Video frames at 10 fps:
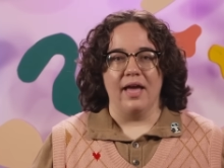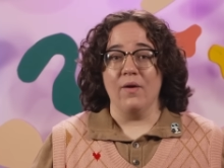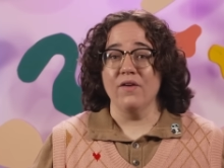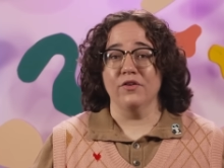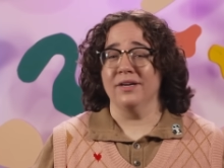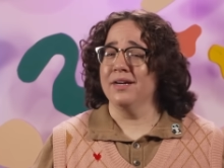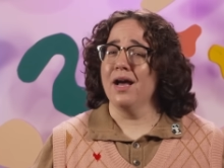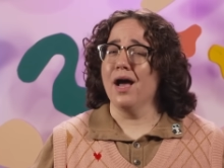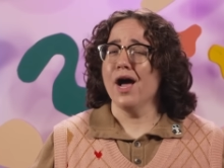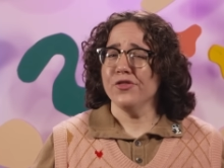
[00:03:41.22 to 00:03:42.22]
However,
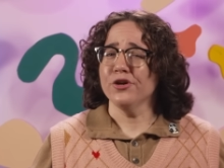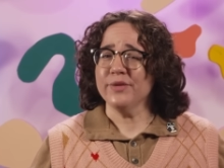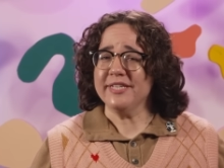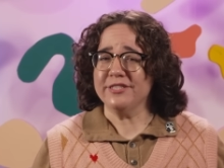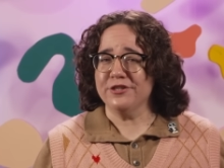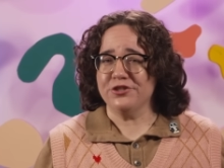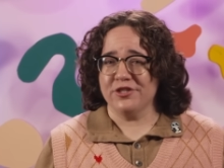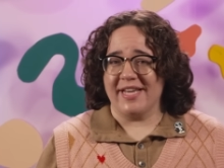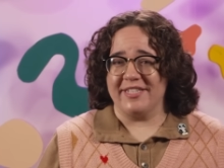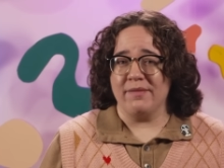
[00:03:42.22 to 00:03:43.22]
other
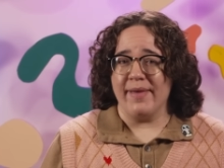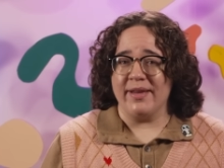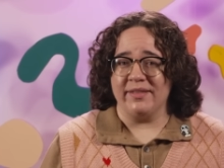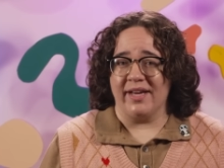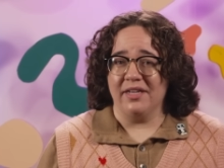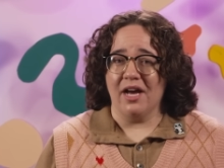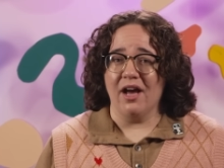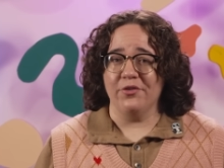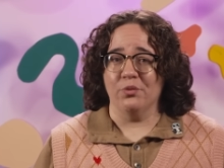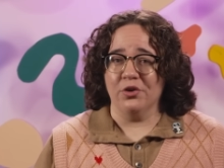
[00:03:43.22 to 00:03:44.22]
researchers estimated that
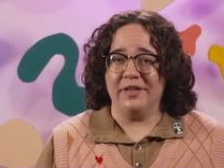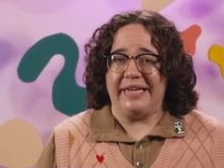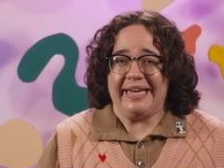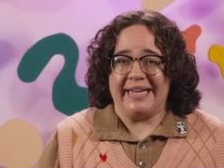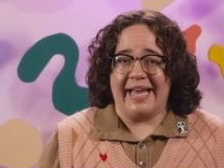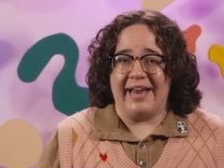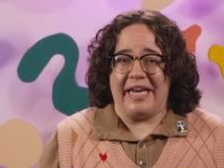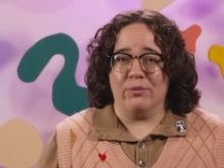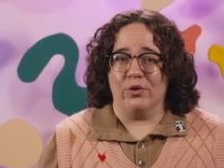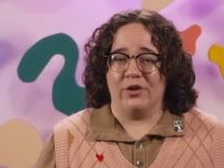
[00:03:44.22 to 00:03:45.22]
cod weren't eating
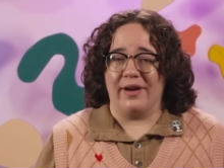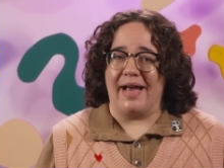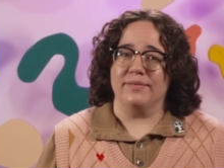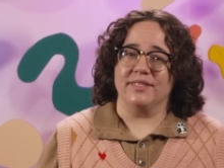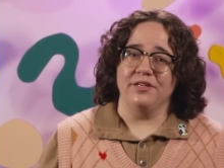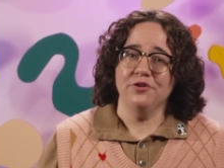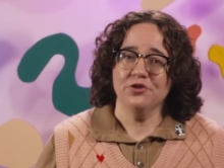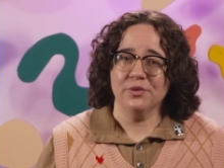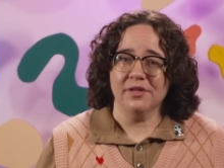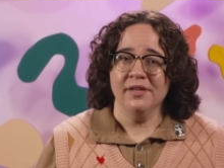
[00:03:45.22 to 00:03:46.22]
any more crabs than
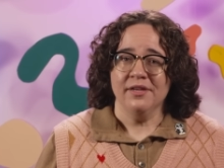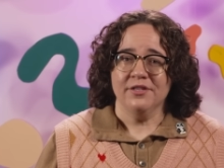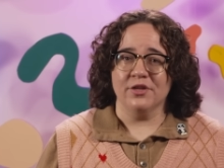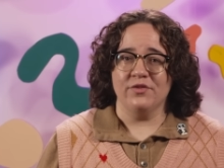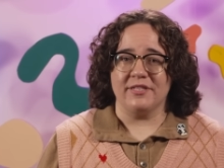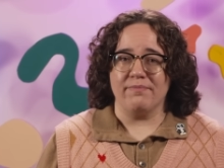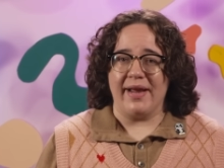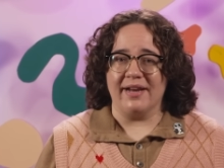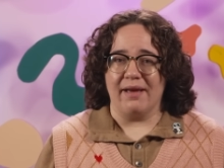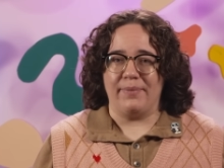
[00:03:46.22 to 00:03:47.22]
usual, so this
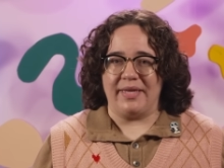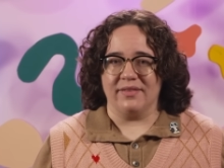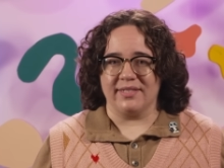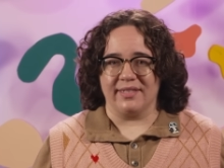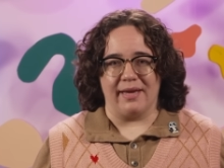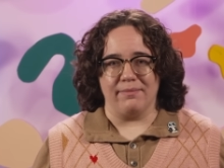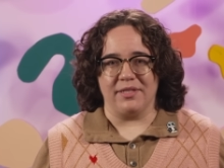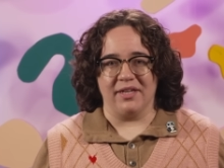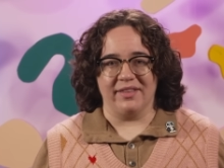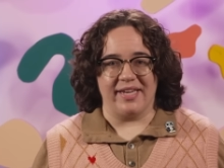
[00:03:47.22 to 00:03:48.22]
may not be the slam
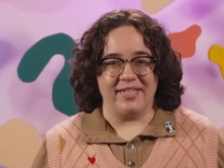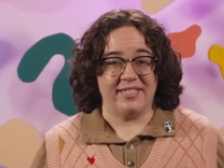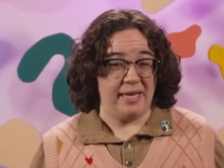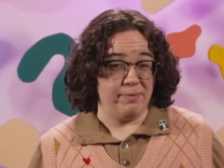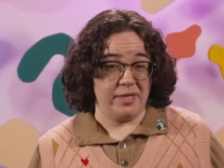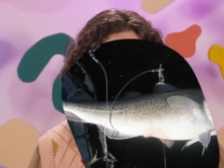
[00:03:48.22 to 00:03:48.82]
dunk that it seemed